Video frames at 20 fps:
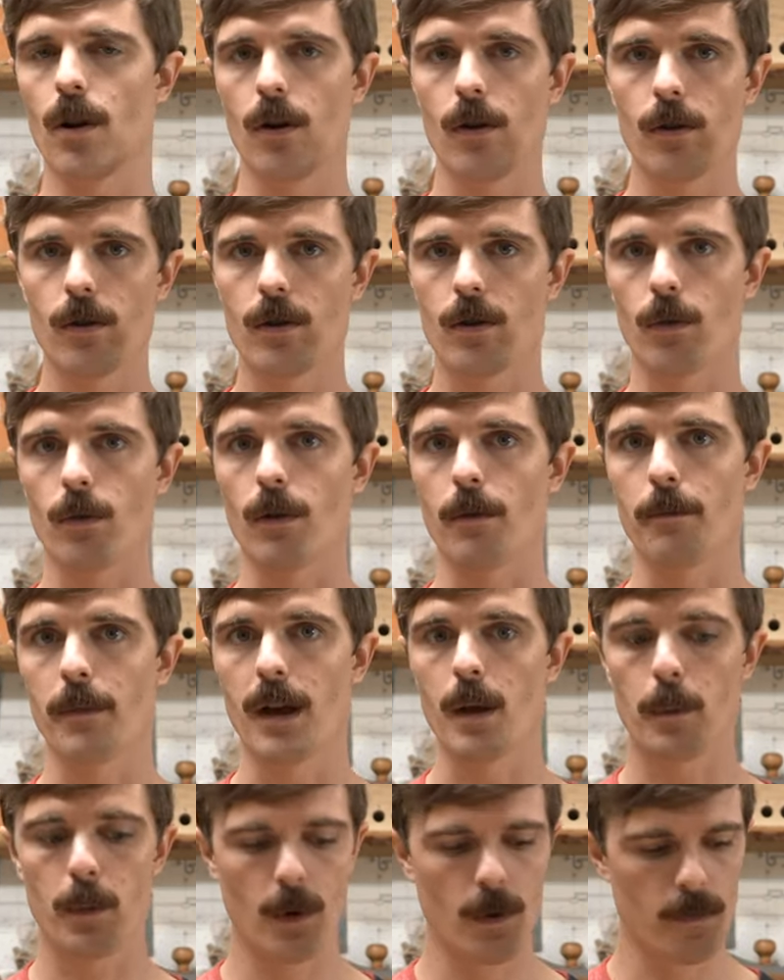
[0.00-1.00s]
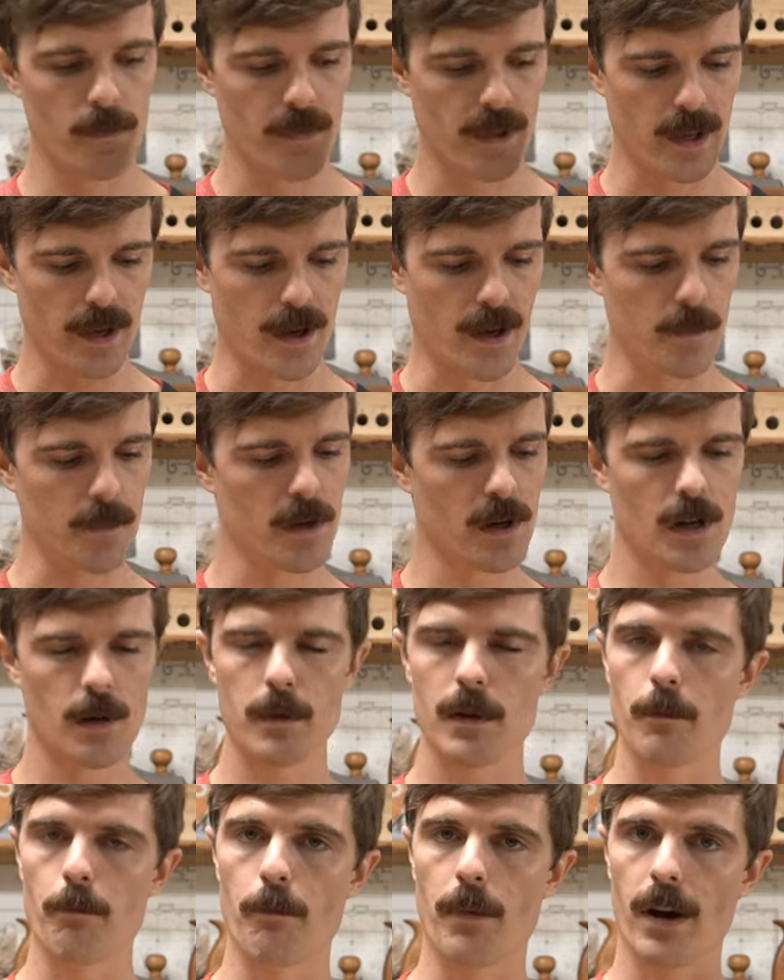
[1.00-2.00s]
oak or maple. You're gonna
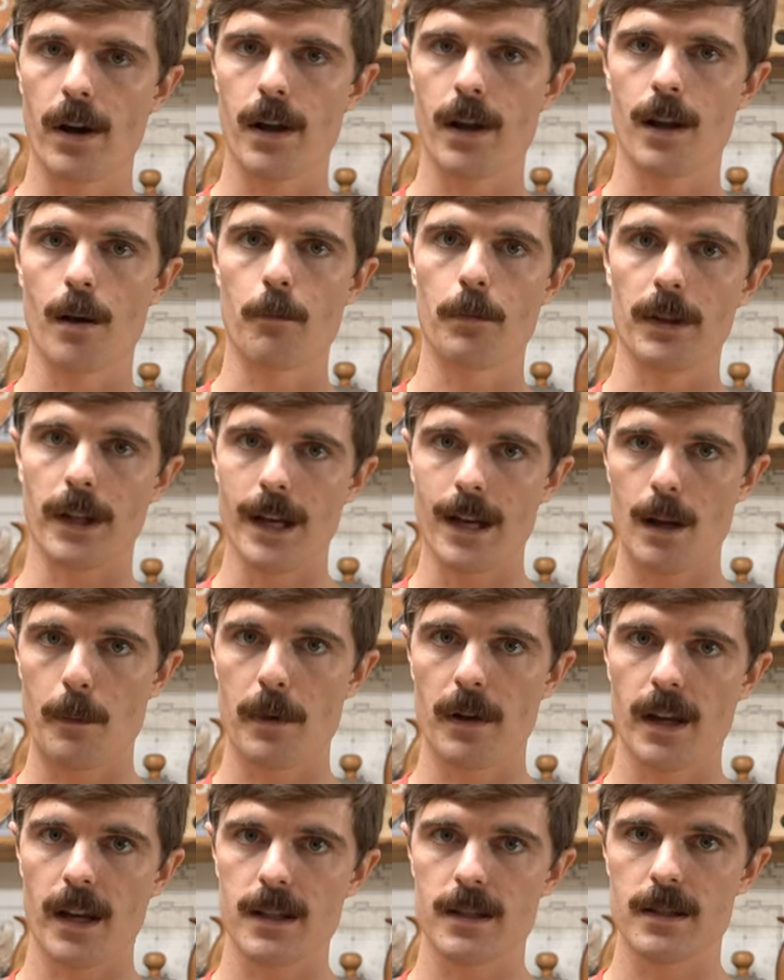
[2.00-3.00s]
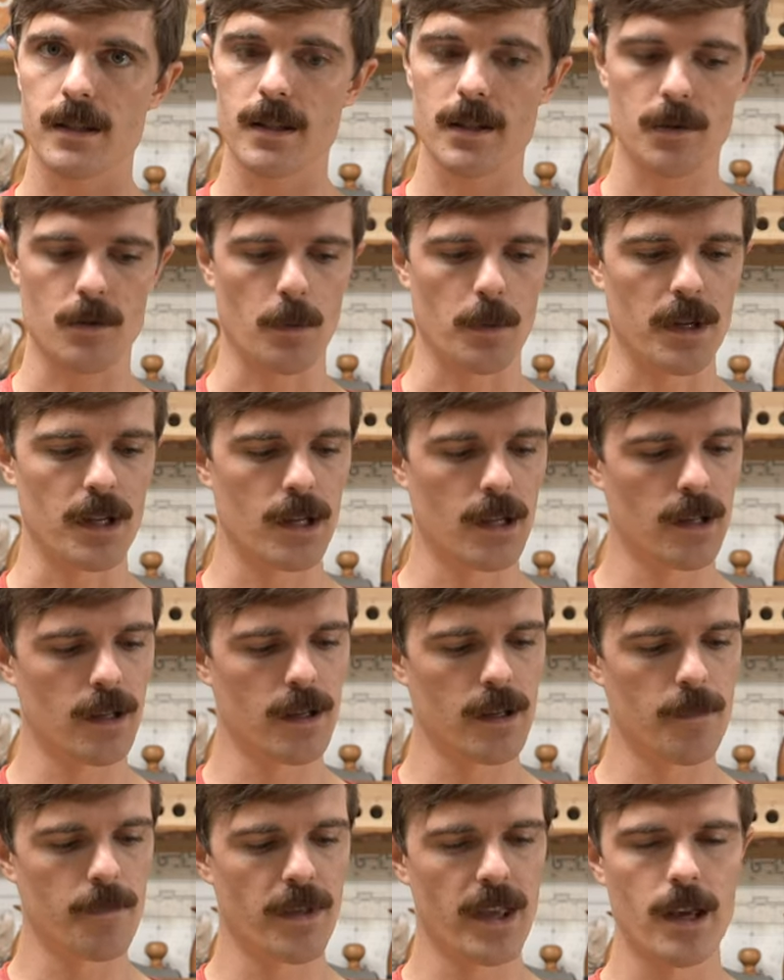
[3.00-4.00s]
be butting a blade up against this
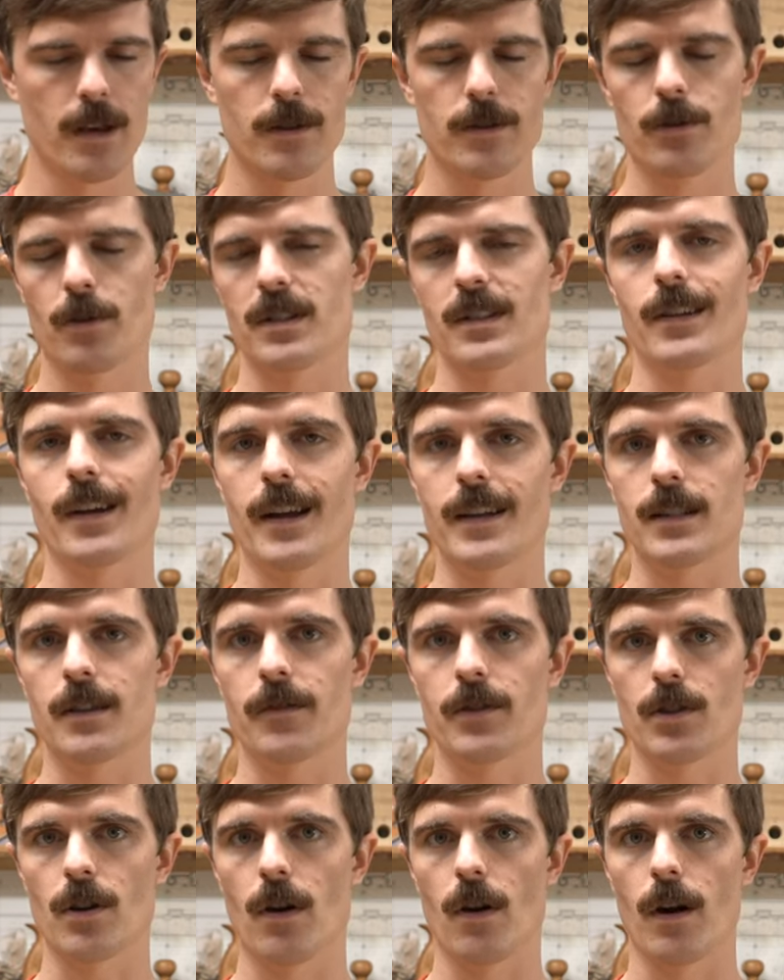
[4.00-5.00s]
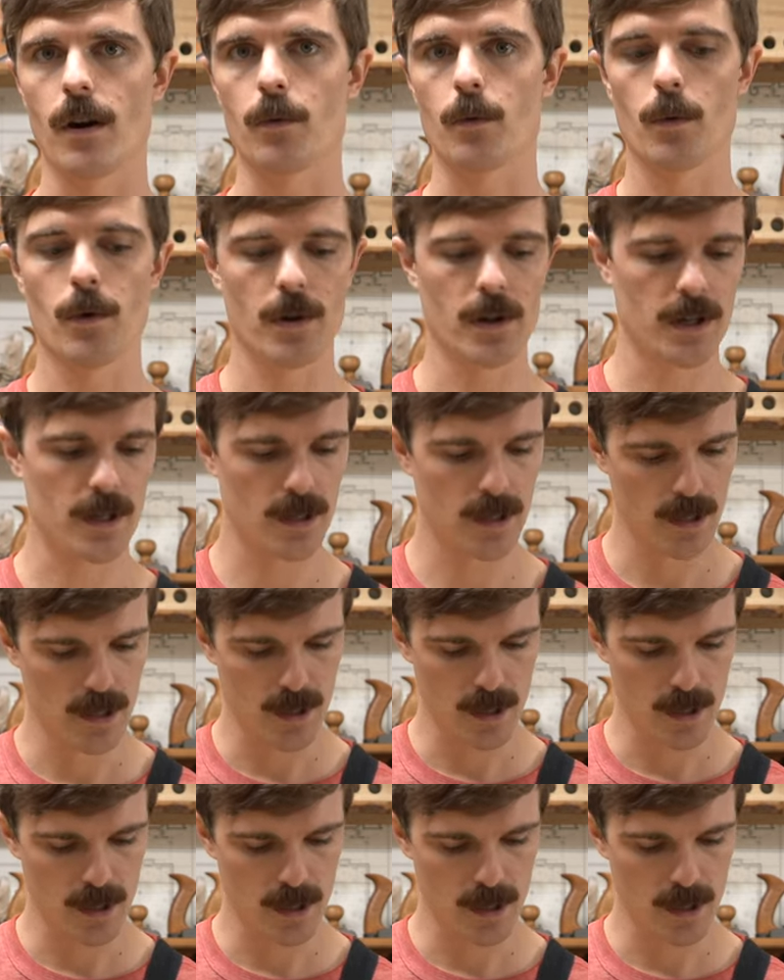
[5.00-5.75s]
repeatedly, so it's nice if it's a hard wood.